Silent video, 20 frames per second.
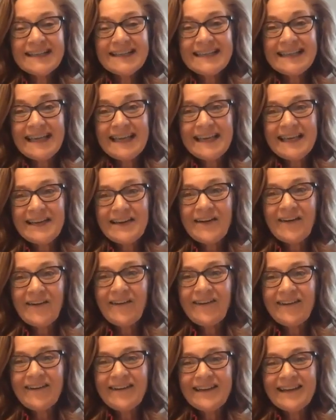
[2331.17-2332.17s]
getting
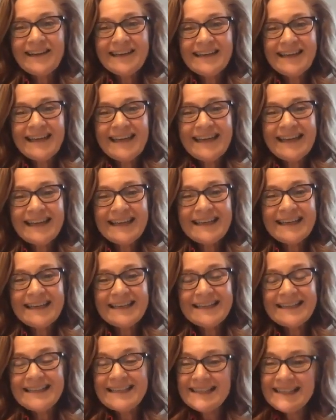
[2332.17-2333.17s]
on
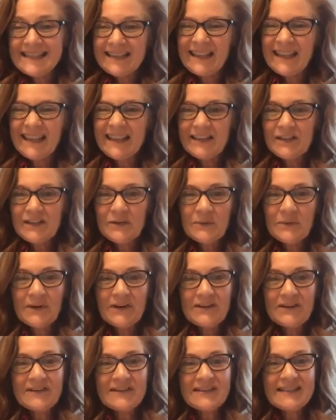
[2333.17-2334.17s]
and letting you
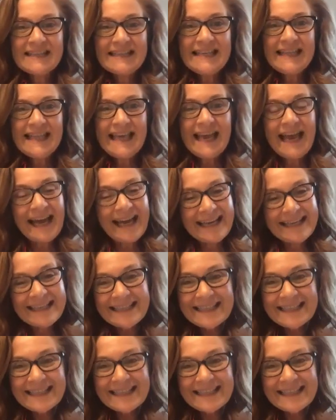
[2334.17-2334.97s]
all see that.